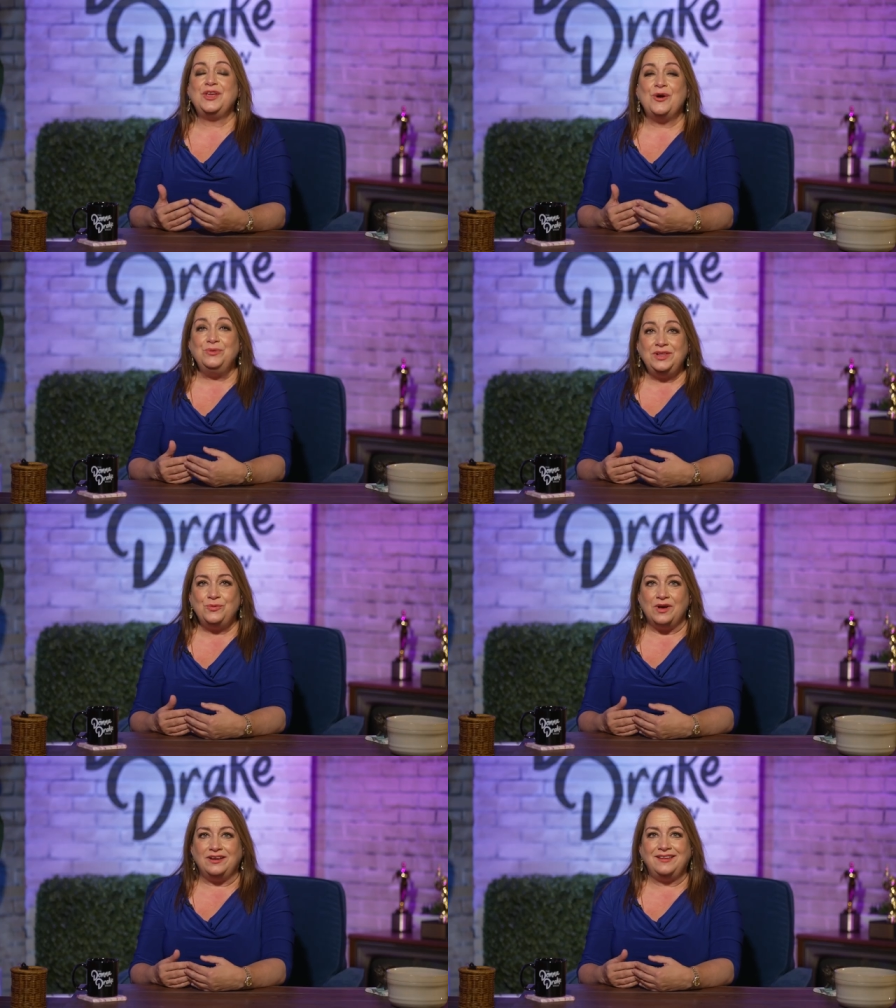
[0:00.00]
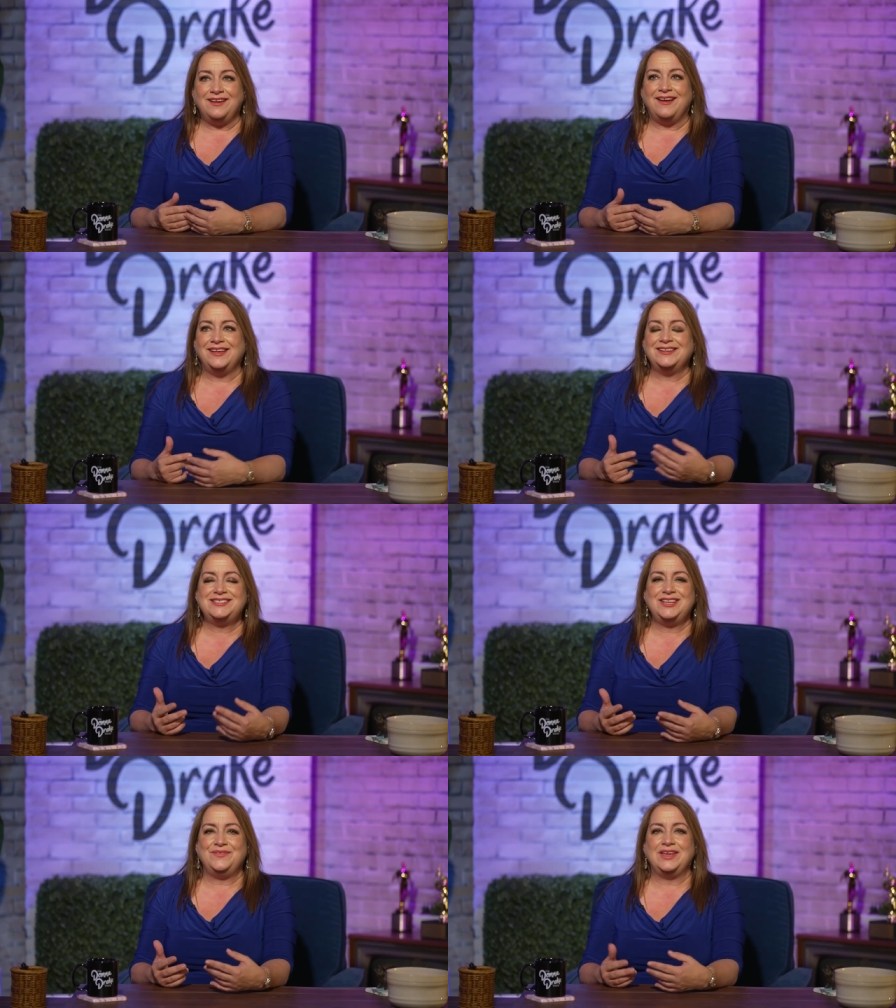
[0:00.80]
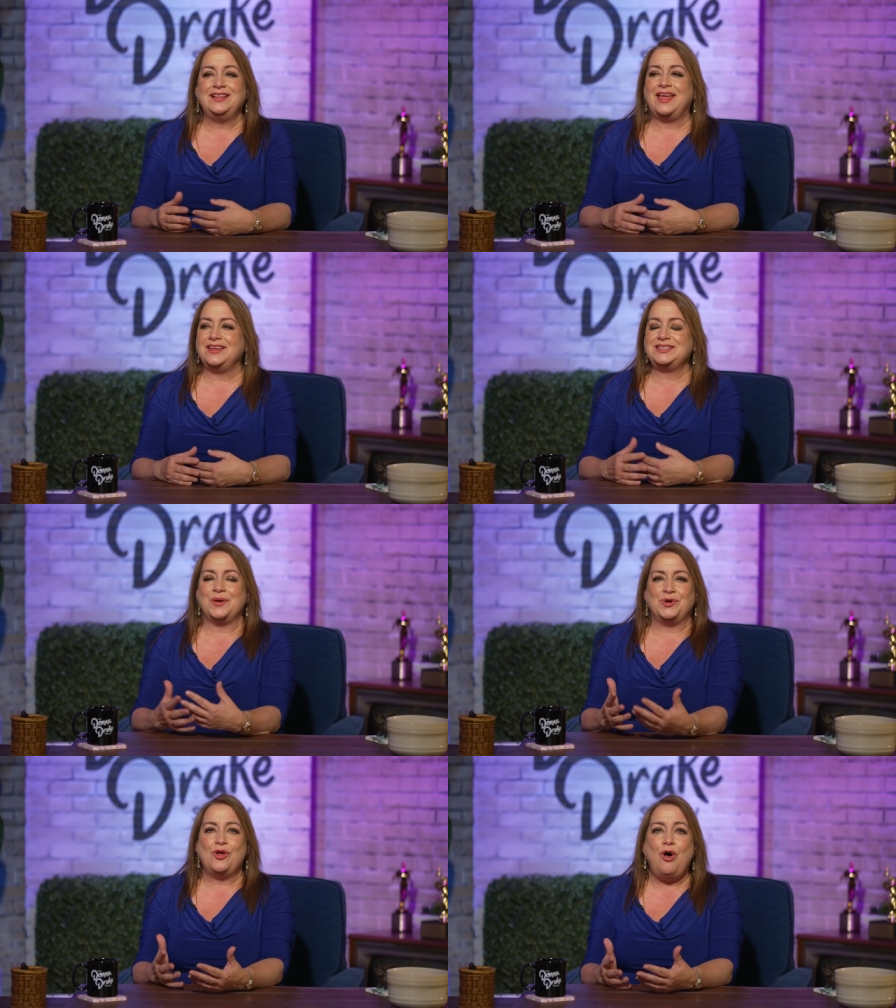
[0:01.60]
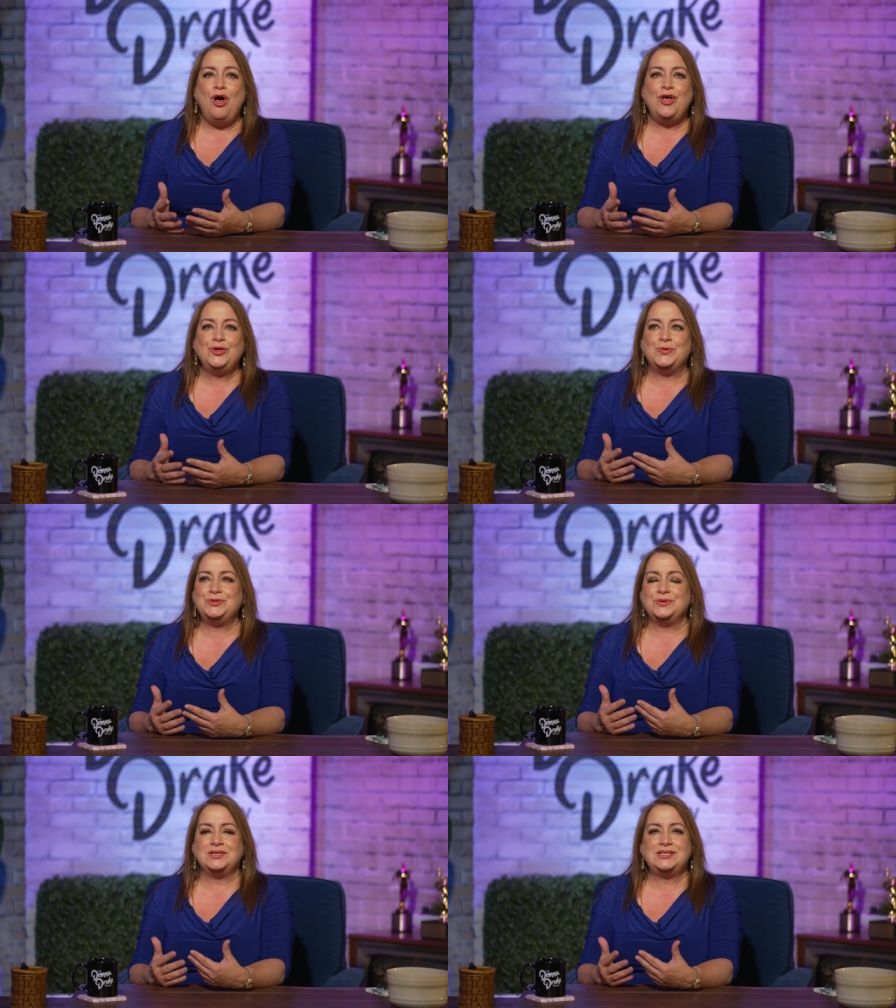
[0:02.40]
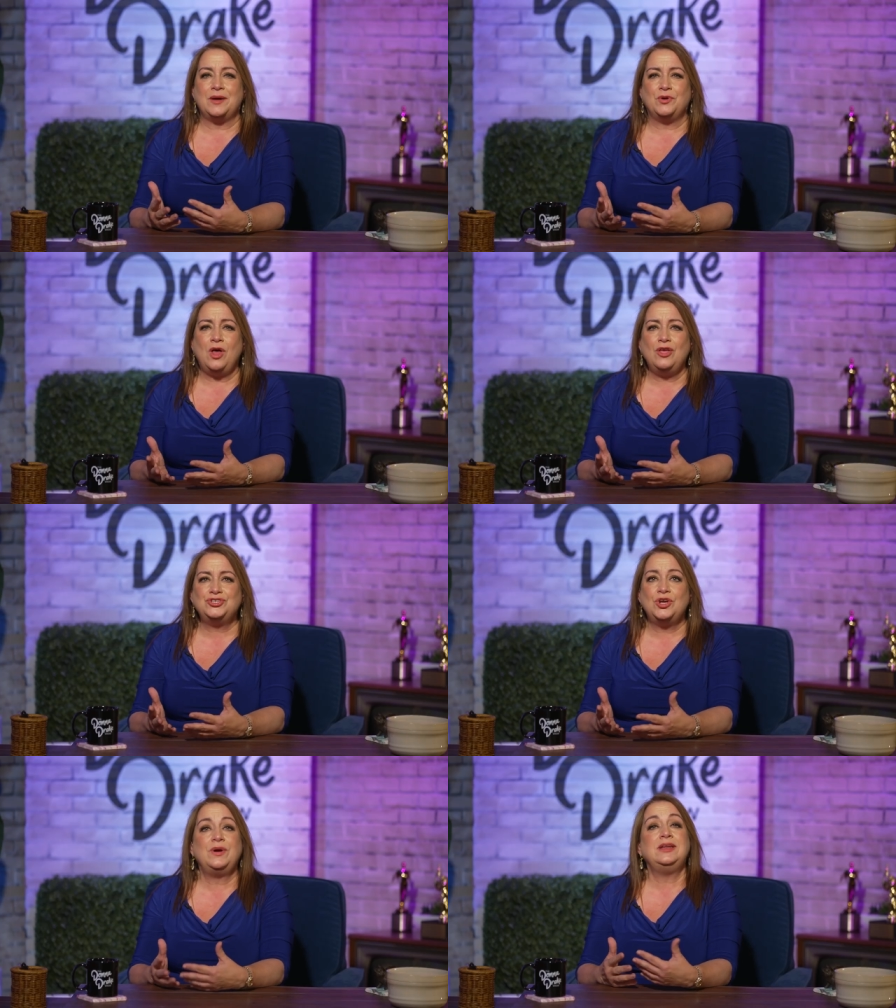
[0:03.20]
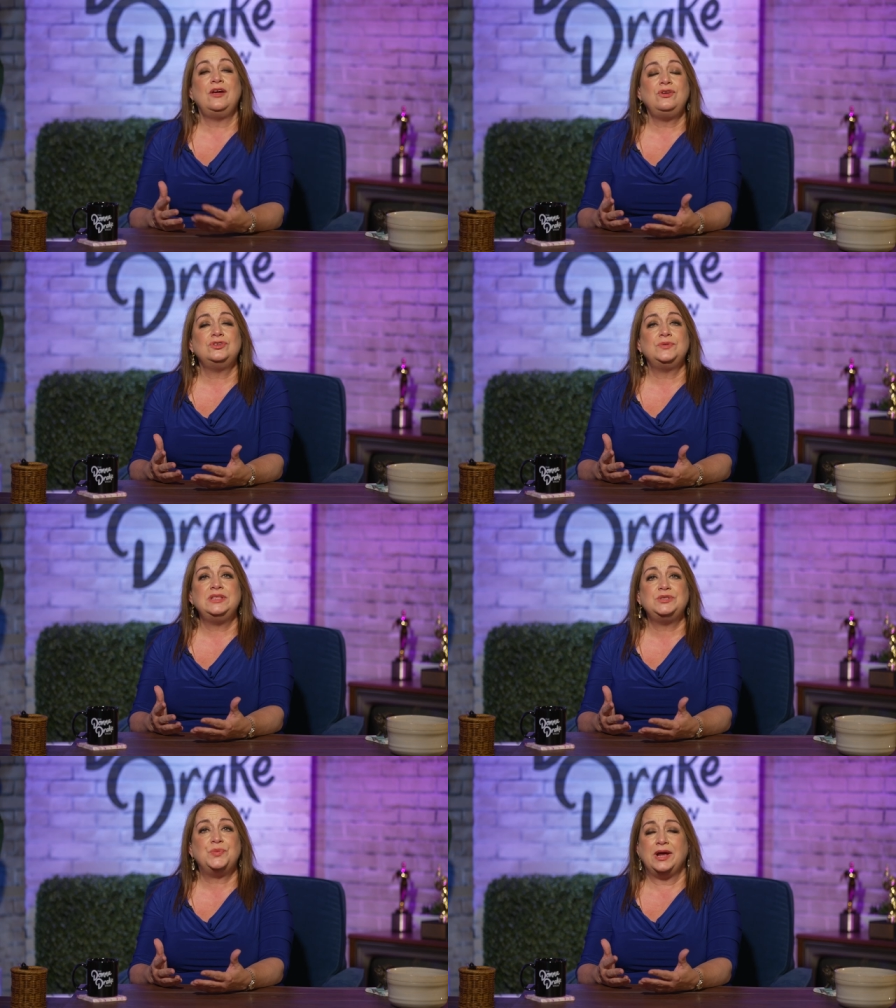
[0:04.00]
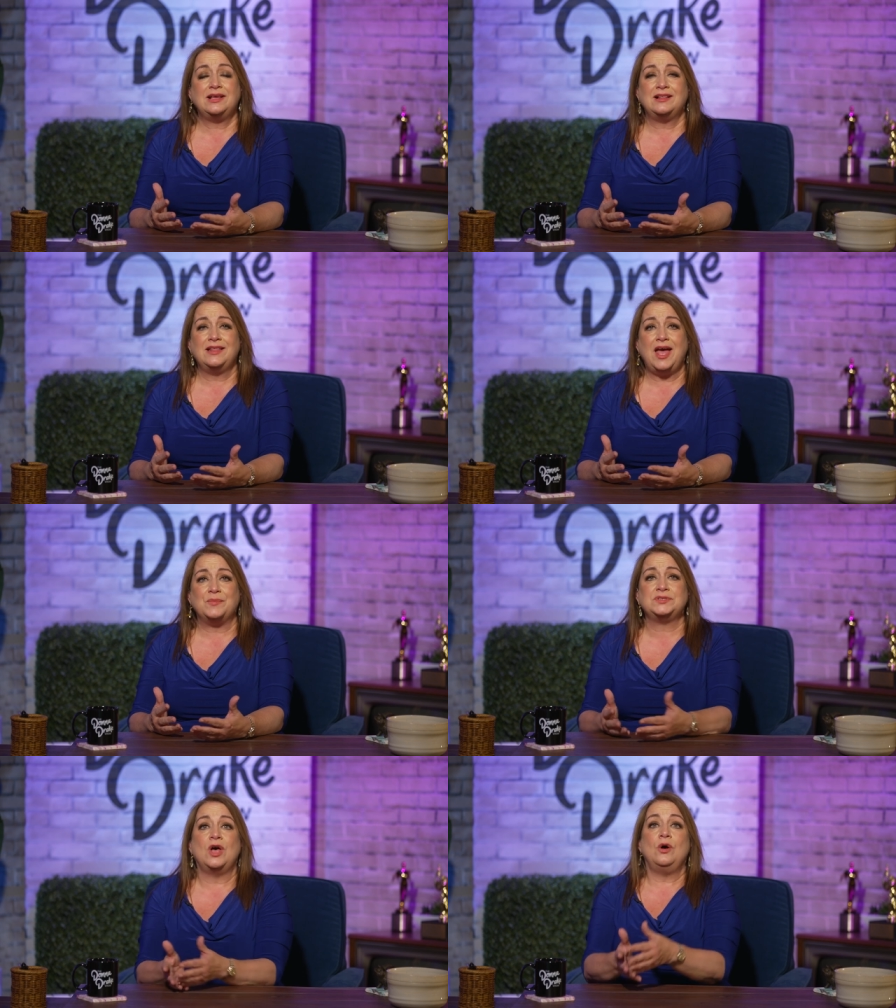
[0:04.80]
the only one uh, in TV, like Tamron Hall. You were doing the Tamron Hall show, and now you're doing these brand collabs.